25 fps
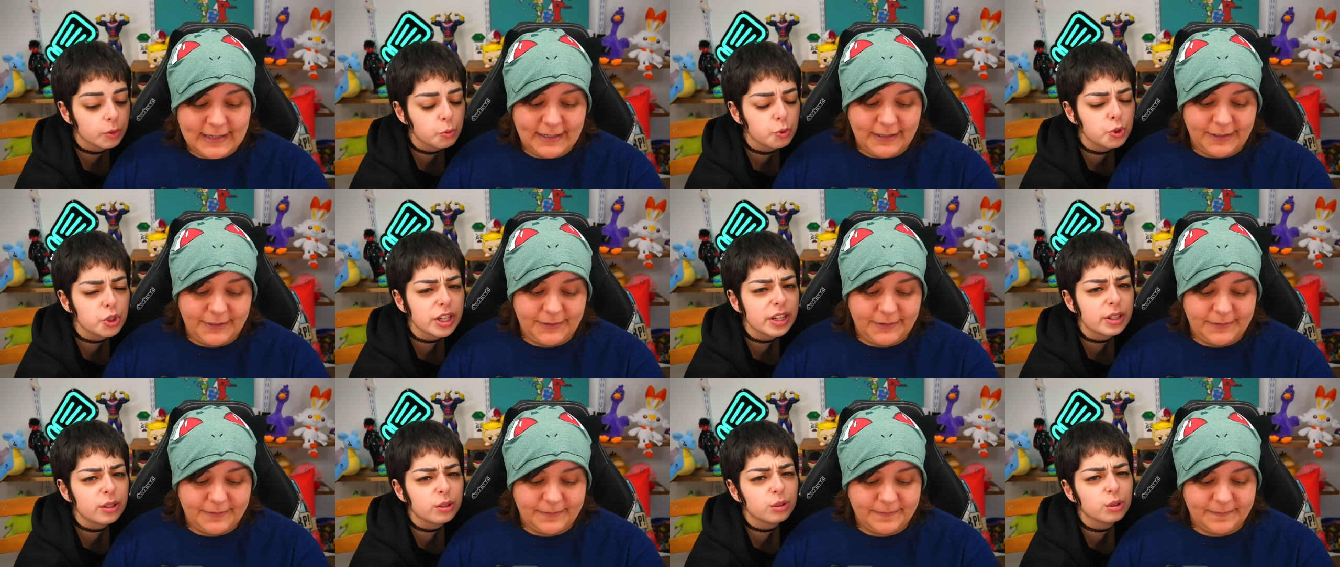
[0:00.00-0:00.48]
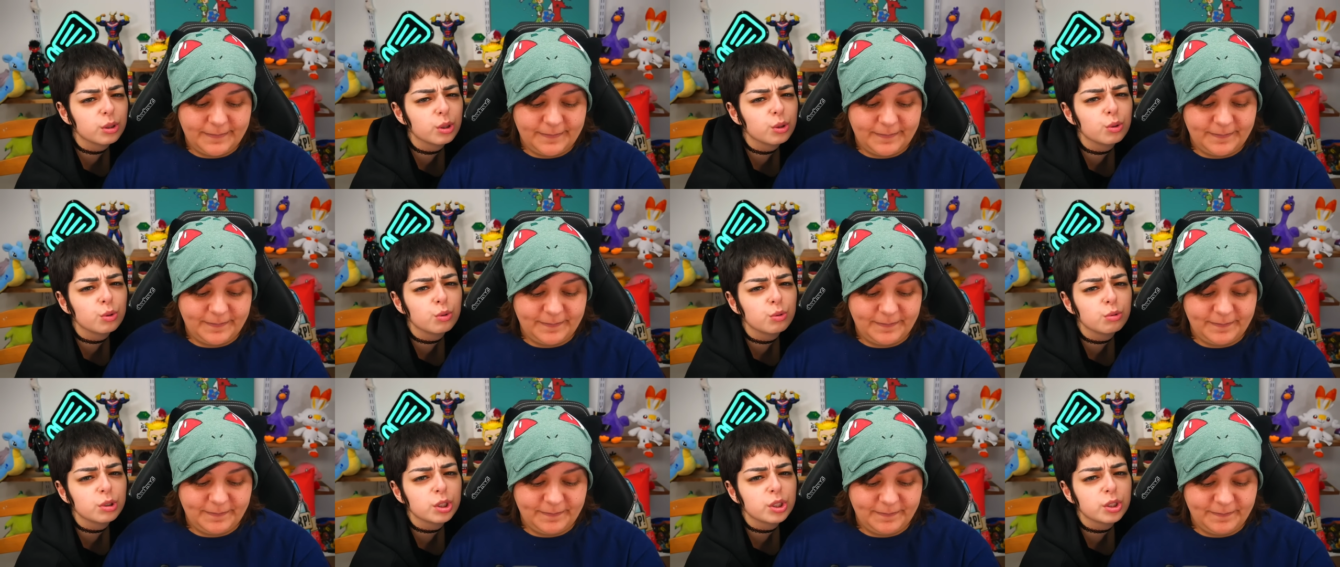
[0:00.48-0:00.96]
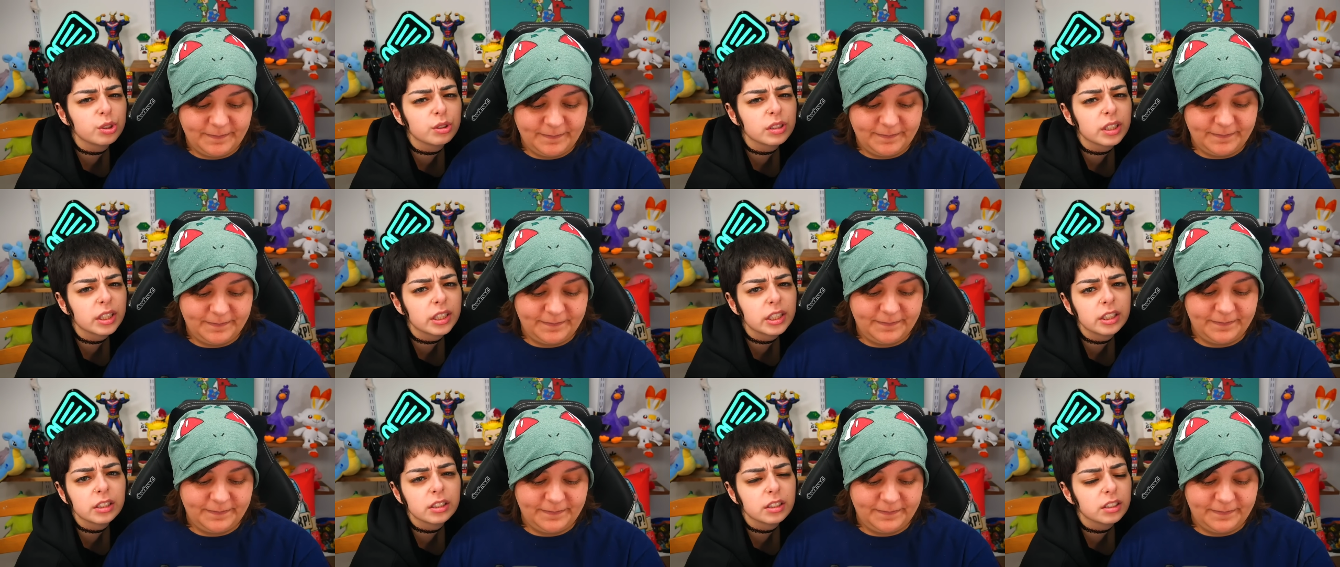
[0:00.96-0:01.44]
Speaker 1: Which I don't know who would do that
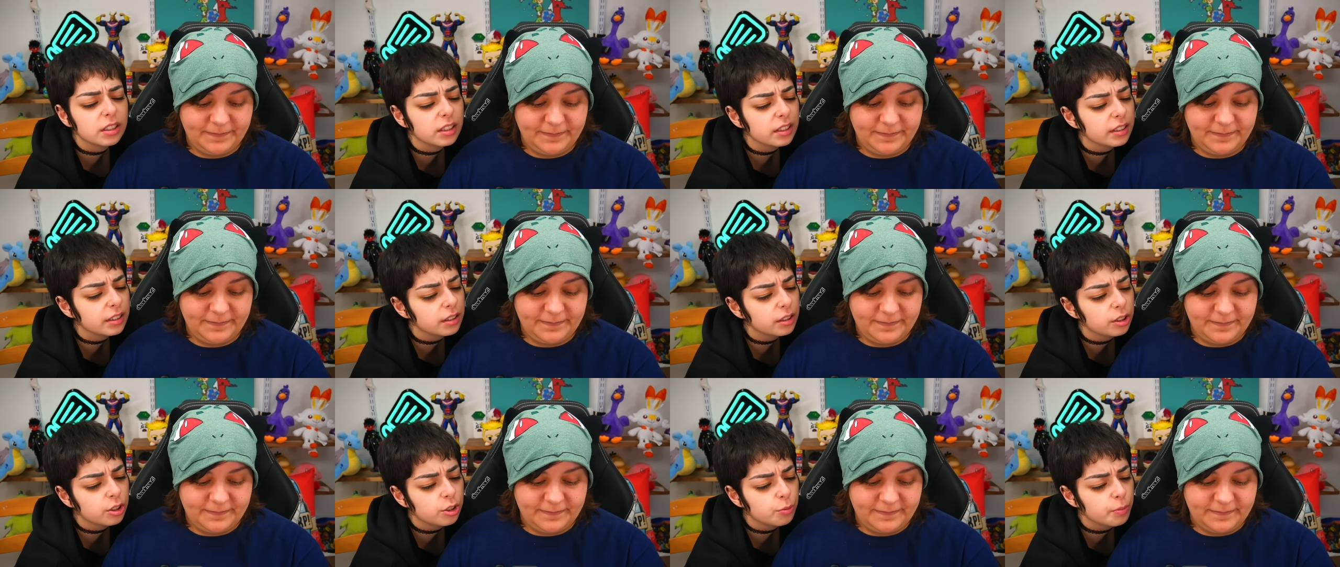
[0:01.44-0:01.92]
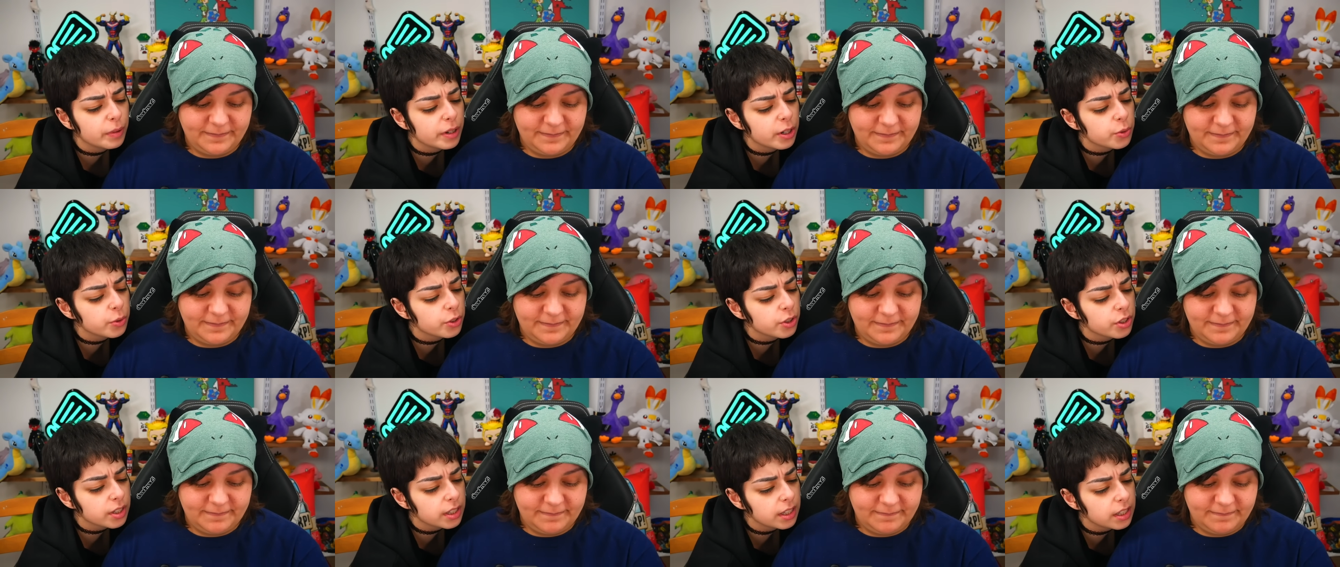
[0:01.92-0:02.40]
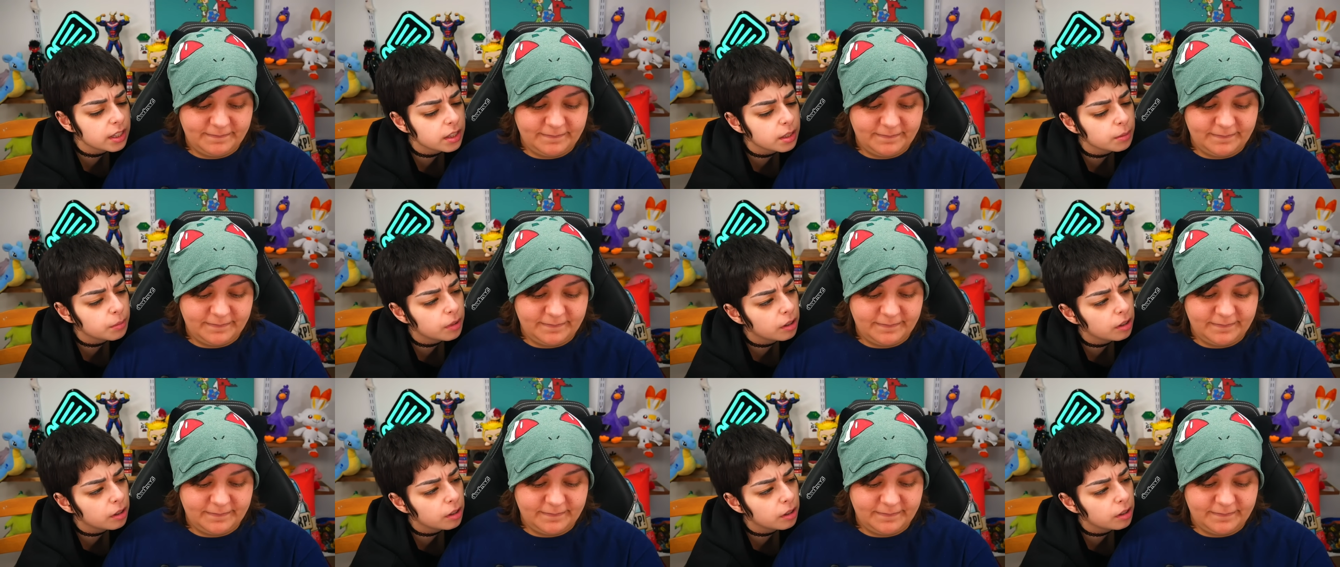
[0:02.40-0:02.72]
yet. Like, you might as well just eat them